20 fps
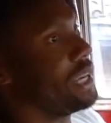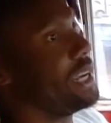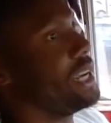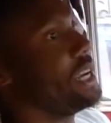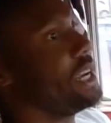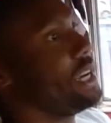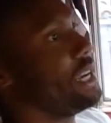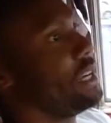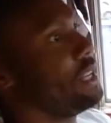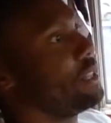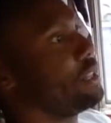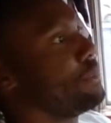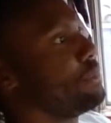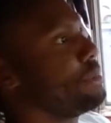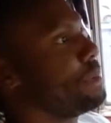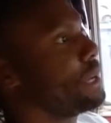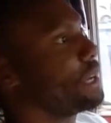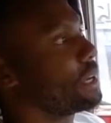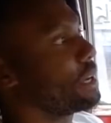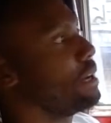The
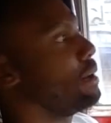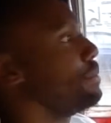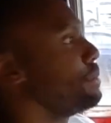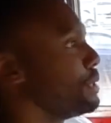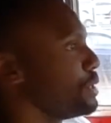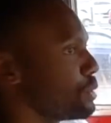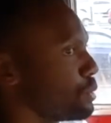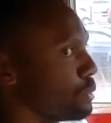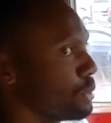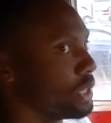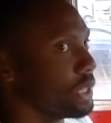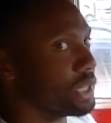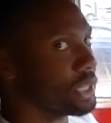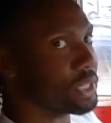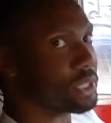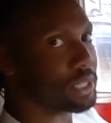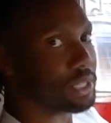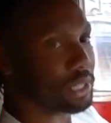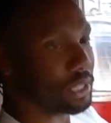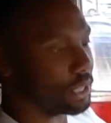pickup is really
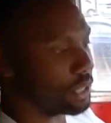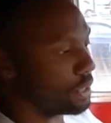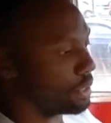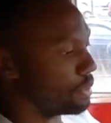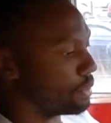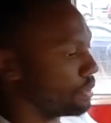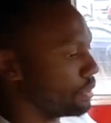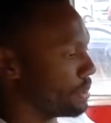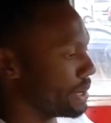slow.